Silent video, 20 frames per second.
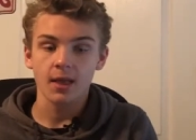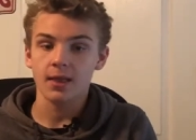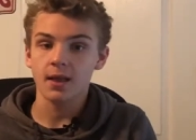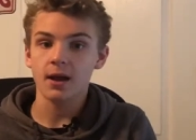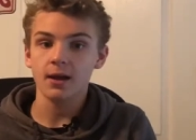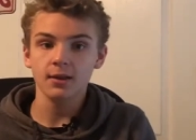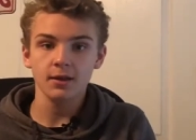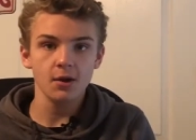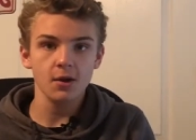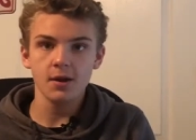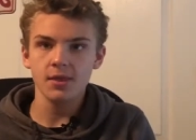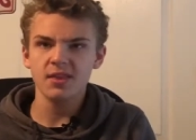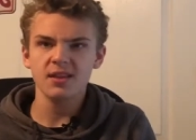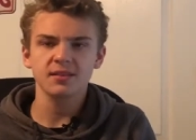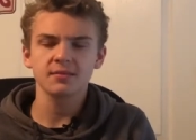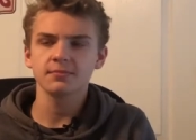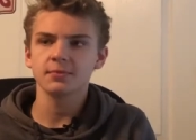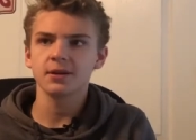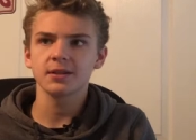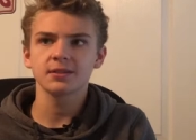Not knowing
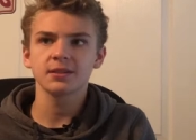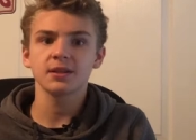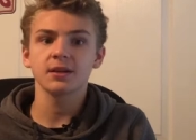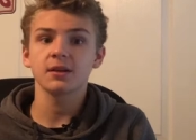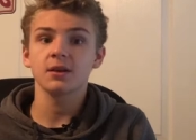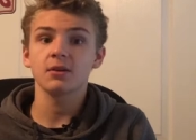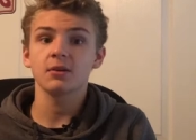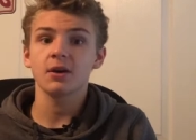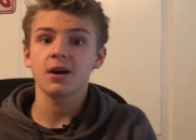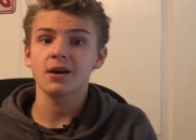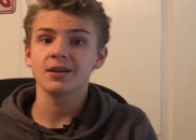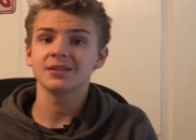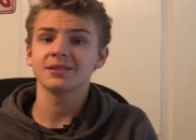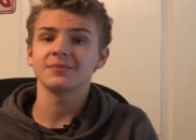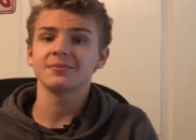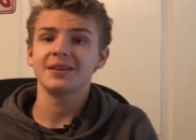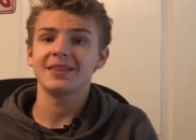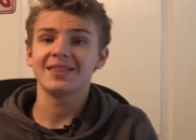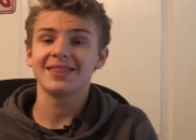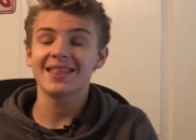this months ago
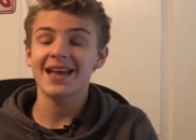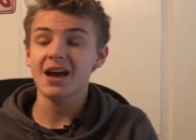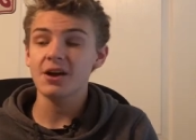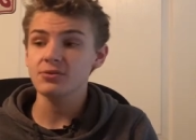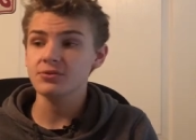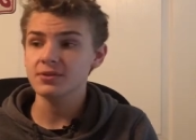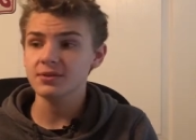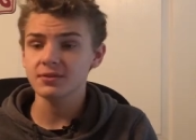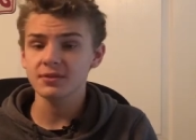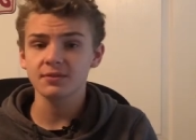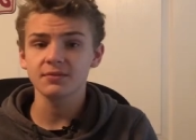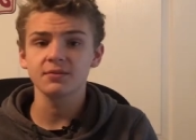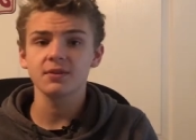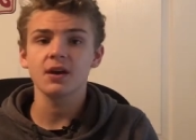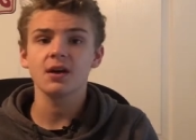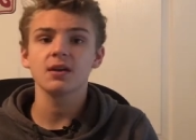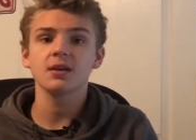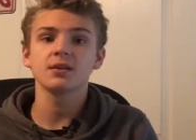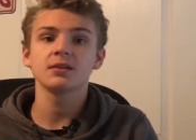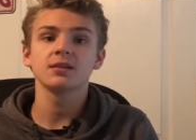cost me thousands of
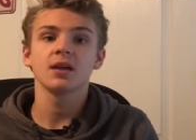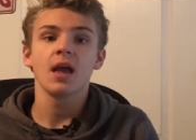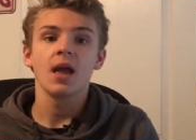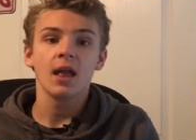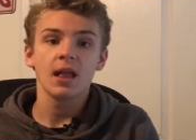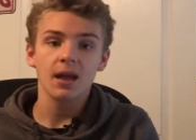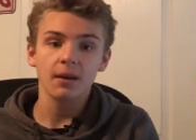dollars,